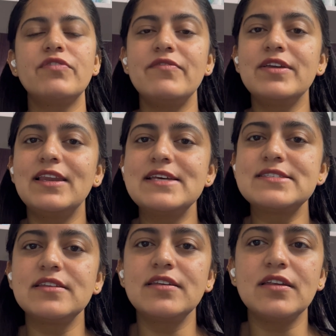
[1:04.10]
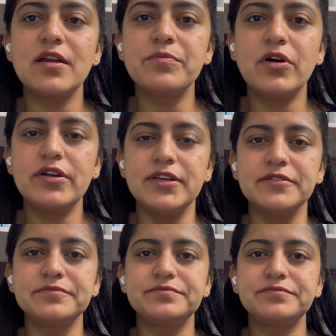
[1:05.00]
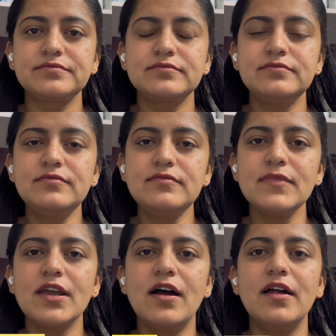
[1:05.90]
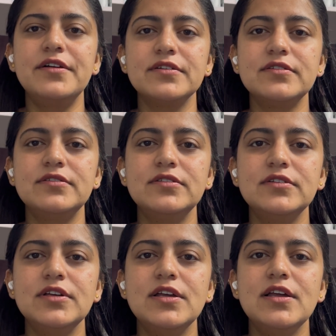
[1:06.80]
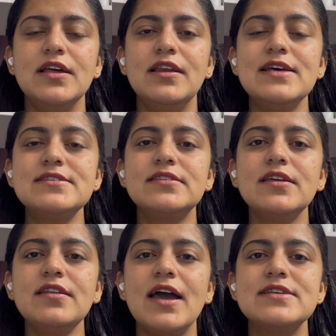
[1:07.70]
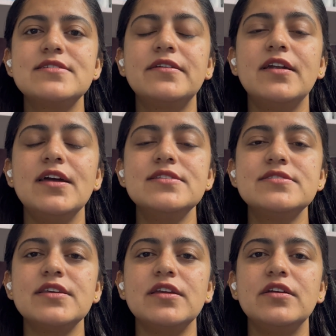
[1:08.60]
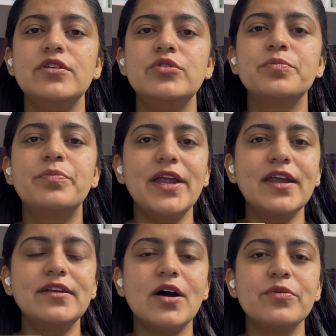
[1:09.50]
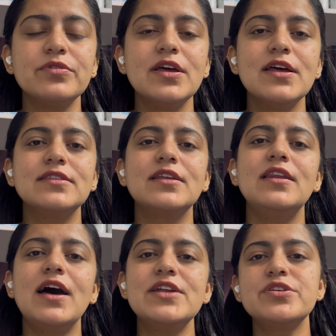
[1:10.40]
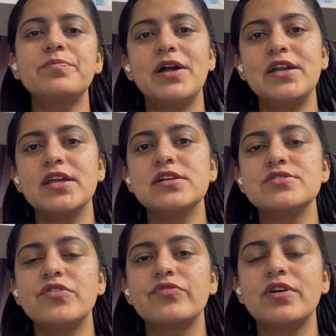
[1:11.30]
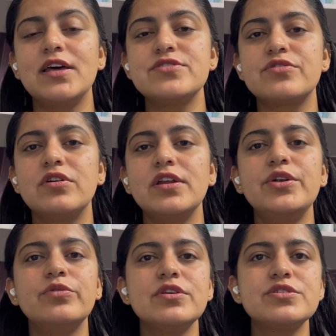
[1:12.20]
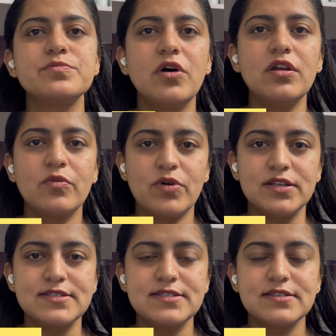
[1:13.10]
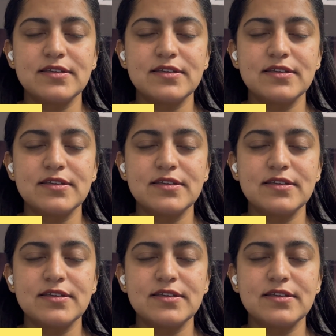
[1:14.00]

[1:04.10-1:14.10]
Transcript: having lecithin in our body? Heart. Lecithin has a tendency to break down the larger particles of cholesterol into the smaller ones,